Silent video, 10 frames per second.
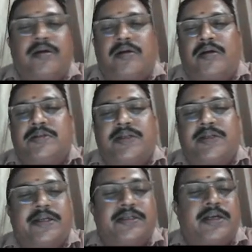
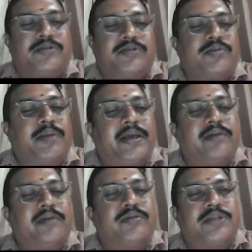consideration also play
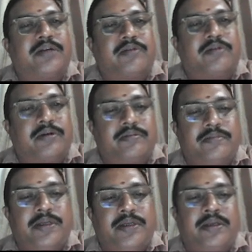a crucial role
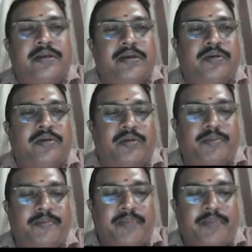in Europe.
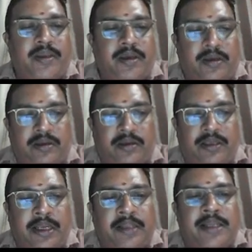
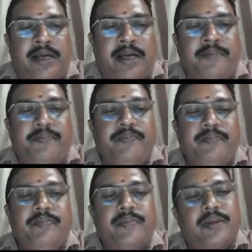In India,
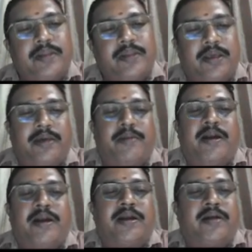the
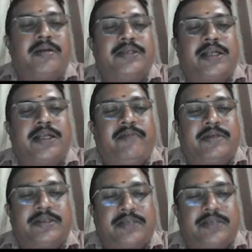biotechnological
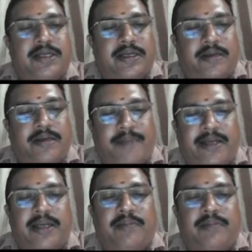inventions are
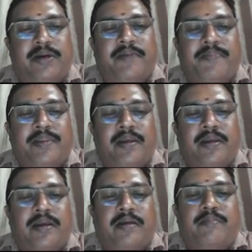patentable,
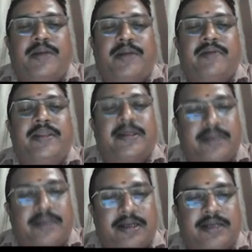but with
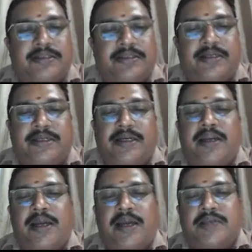ethical
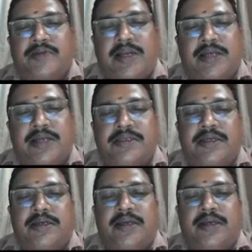consideration, as well as
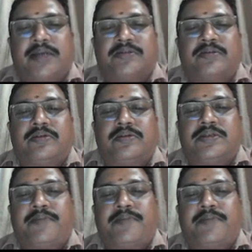excludes